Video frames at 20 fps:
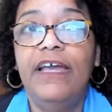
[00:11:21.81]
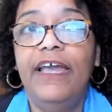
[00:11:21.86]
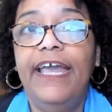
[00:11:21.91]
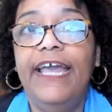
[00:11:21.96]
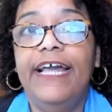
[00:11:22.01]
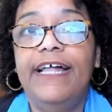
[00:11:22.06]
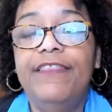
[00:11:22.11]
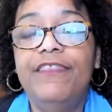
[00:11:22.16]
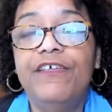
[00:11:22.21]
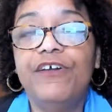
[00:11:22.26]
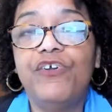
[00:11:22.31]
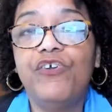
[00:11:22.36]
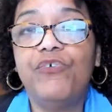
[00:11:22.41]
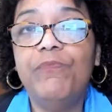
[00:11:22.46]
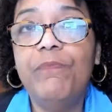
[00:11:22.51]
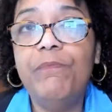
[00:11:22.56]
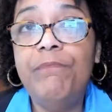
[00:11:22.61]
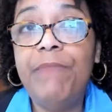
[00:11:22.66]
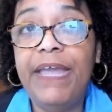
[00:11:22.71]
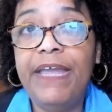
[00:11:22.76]
And the
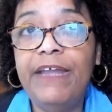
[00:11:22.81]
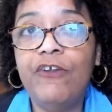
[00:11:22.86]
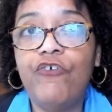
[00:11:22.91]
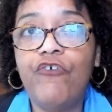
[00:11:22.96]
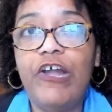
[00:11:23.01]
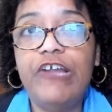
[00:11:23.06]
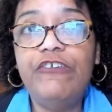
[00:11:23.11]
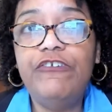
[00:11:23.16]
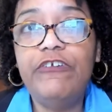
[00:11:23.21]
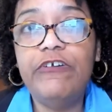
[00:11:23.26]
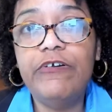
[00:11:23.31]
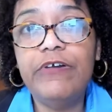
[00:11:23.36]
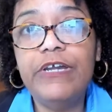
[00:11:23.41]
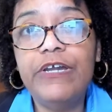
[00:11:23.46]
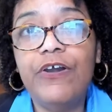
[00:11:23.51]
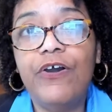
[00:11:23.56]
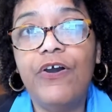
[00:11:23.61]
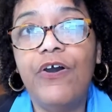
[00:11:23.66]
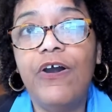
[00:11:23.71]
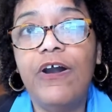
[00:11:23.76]
main
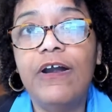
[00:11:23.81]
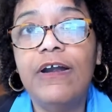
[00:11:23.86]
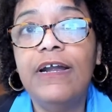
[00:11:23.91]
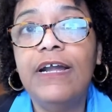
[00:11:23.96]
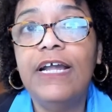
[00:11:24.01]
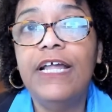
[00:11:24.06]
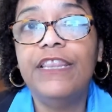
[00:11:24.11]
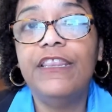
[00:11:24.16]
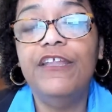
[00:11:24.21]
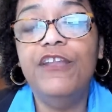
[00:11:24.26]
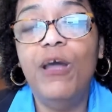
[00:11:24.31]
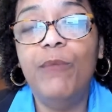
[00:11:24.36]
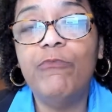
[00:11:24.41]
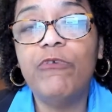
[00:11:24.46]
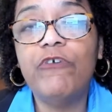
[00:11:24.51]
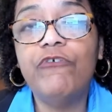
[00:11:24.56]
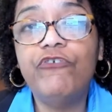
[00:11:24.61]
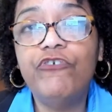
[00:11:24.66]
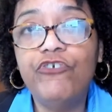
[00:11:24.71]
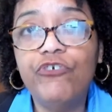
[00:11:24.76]
criteria are the number
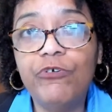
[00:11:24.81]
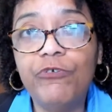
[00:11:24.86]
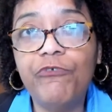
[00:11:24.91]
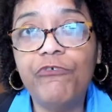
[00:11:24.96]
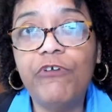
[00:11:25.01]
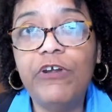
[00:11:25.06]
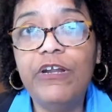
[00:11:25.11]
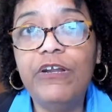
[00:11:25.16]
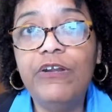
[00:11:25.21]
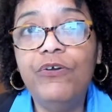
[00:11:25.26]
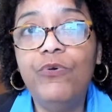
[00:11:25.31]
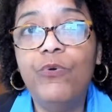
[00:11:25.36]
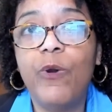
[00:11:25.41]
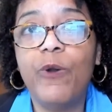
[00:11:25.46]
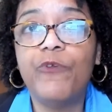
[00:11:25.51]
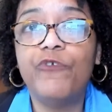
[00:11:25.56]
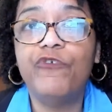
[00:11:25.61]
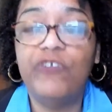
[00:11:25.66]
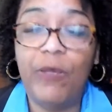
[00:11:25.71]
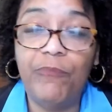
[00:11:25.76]
of children who
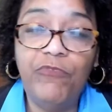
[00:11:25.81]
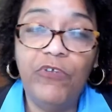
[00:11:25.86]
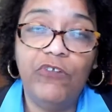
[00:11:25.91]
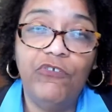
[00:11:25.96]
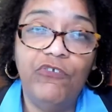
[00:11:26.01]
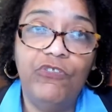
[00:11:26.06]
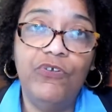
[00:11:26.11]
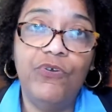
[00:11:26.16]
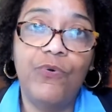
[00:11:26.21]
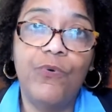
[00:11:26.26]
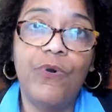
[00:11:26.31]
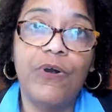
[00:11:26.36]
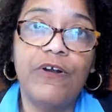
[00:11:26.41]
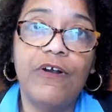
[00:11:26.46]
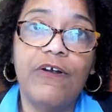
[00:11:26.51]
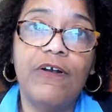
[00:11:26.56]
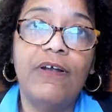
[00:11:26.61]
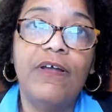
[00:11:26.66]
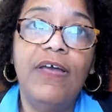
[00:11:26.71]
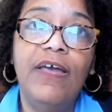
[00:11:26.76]
are subject to the
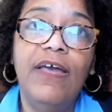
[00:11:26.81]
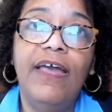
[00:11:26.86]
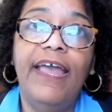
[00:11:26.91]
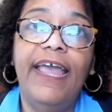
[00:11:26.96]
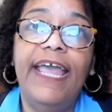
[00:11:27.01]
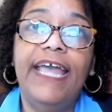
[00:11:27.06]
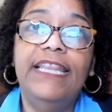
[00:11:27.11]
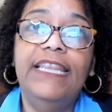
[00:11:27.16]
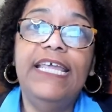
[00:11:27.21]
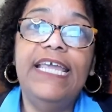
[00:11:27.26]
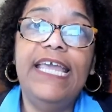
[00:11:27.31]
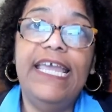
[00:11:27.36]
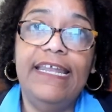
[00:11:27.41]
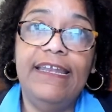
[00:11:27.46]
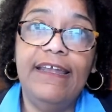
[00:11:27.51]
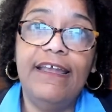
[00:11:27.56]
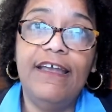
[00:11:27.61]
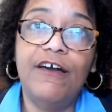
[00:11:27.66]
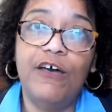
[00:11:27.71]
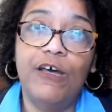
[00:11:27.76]
order and the
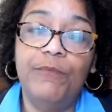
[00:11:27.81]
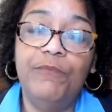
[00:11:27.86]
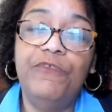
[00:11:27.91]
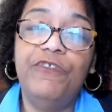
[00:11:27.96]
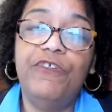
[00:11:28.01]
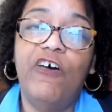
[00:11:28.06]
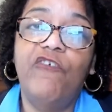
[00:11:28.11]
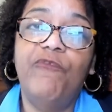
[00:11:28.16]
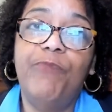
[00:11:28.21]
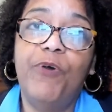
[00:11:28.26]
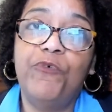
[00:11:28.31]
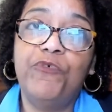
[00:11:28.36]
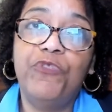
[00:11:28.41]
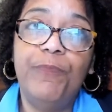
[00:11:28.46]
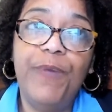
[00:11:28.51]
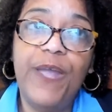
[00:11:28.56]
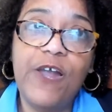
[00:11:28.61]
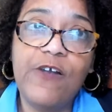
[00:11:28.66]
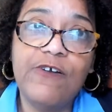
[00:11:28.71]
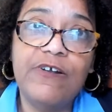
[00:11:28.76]
incomes of both
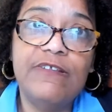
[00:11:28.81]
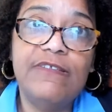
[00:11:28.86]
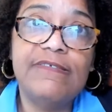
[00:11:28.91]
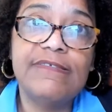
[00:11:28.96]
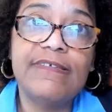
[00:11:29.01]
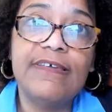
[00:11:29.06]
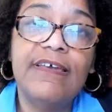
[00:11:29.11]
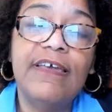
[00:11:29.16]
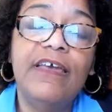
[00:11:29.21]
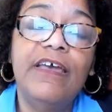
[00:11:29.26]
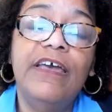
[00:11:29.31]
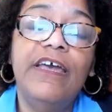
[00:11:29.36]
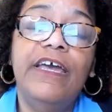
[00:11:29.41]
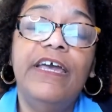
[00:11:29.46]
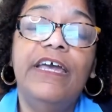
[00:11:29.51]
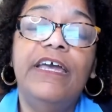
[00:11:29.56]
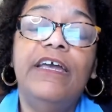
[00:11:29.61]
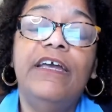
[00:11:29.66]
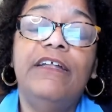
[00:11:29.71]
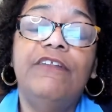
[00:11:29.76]
parents.
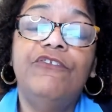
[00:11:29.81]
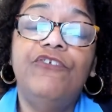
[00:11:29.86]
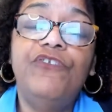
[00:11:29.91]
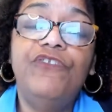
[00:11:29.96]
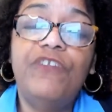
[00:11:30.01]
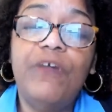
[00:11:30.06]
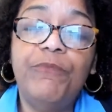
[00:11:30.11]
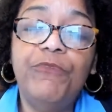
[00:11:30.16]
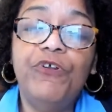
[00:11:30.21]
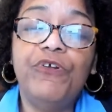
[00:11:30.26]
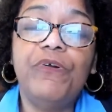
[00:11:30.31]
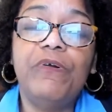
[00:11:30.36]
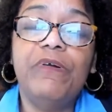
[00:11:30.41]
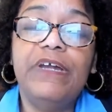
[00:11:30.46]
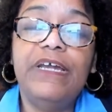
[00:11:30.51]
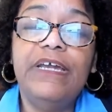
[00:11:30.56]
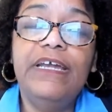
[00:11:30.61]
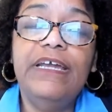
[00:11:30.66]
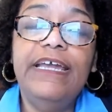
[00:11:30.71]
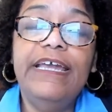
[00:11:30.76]
To some
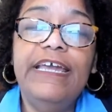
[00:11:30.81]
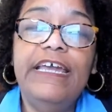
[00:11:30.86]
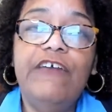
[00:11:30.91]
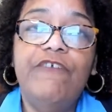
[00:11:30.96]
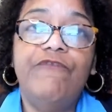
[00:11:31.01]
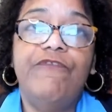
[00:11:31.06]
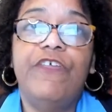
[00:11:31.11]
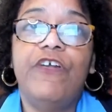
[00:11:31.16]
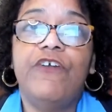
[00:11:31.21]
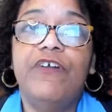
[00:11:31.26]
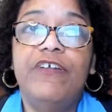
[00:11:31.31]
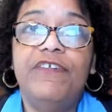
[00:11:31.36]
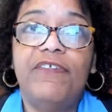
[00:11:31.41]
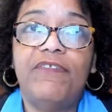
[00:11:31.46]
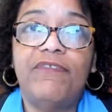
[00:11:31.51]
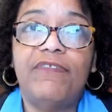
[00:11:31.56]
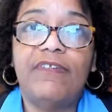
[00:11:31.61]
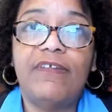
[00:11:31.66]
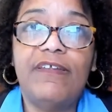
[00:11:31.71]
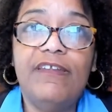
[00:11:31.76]
degree, if there is a
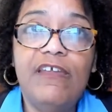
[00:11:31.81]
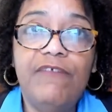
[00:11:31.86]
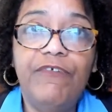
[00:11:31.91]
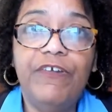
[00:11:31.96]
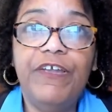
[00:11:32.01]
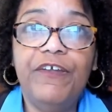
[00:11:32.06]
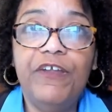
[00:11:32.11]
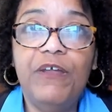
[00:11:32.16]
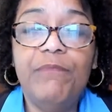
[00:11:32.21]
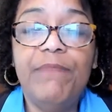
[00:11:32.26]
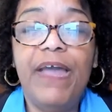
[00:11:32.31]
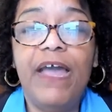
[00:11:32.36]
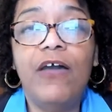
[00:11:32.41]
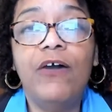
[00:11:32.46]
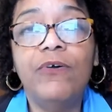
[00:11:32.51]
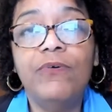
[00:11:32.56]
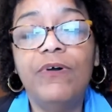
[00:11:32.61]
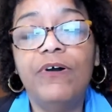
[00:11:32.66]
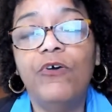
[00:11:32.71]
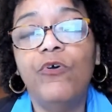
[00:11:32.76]
significant
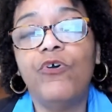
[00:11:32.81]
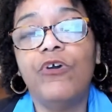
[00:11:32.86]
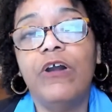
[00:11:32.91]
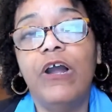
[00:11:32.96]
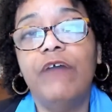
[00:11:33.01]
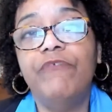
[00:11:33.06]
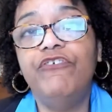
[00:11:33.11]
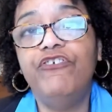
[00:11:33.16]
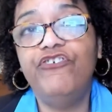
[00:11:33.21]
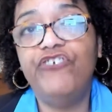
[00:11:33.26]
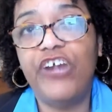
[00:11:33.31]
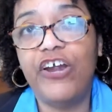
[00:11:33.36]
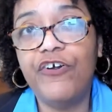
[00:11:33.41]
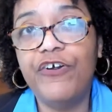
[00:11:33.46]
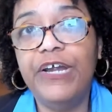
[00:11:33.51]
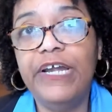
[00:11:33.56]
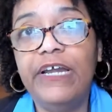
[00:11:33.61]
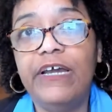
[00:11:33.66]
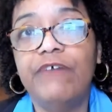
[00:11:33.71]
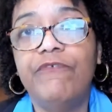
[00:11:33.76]
amount or of
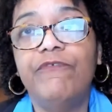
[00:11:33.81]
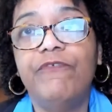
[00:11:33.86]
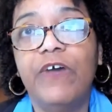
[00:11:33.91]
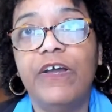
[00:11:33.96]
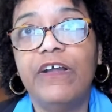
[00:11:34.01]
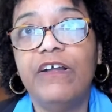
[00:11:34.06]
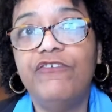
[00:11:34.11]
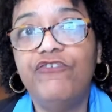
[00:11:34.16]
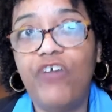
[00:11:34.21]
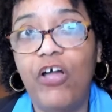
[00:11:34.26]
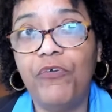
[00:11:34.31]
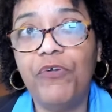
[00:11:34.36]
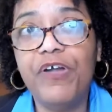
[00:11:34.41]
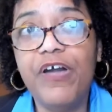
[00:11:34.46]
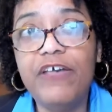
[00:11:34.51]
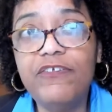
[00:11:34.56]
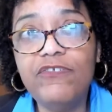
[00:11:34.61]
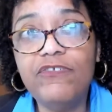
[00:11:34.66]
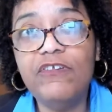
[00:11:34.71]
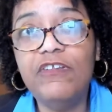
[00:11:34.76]
sharing of child
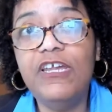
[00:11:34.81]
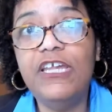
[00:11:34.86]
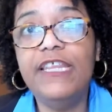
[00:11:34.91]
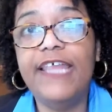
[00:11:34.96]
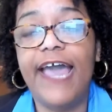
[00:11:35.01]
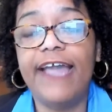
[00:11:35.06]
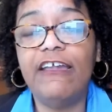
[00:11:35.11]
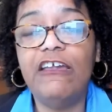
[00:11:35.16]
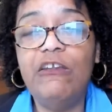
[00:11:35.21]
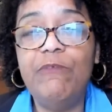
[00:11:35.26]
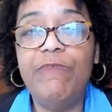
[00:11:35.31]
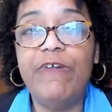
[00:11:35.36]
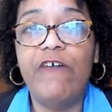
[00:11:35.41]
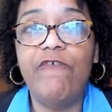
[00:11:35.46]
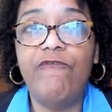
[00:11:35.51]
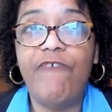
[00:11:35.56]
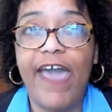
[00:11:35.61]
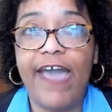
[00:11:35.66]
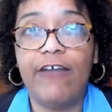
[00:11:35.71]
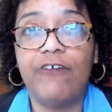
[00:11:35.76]
custody, that can be a
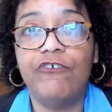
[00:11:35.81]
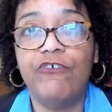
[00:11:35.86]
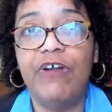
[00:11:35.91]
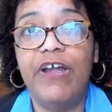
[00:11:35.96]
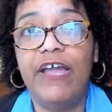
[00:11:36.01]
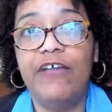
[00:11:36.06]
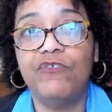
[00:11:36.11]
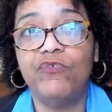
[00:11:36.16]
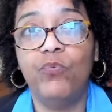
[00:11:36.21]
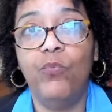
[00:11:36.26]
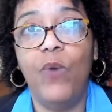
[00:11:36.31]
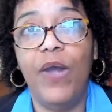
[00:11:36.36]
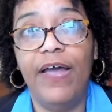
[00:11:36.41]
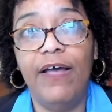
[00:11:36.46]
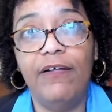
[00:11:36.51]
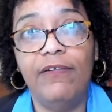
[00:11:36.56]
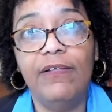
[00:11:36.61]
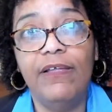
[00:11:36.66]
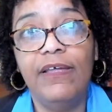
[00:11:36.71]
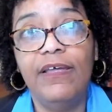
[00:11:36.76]
factor as
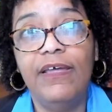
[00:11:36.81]
well.